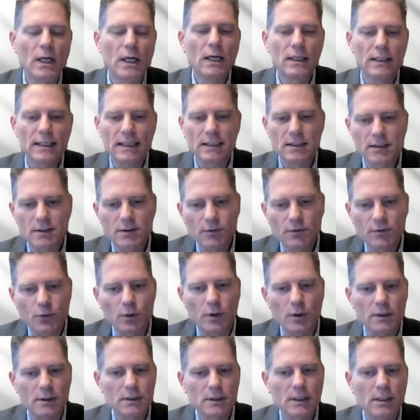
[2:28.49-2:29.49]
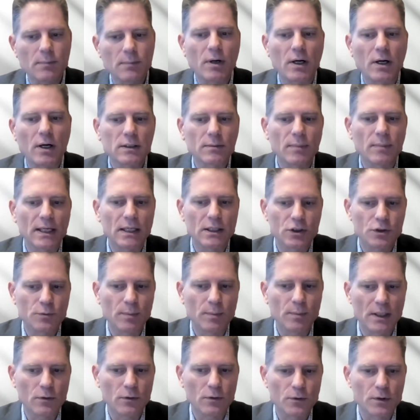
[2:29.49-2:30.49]
that's for demand
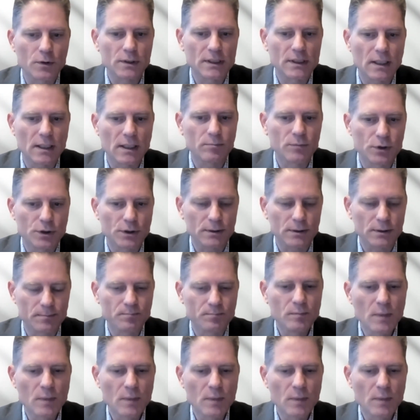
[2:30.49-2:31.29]
management of consumption.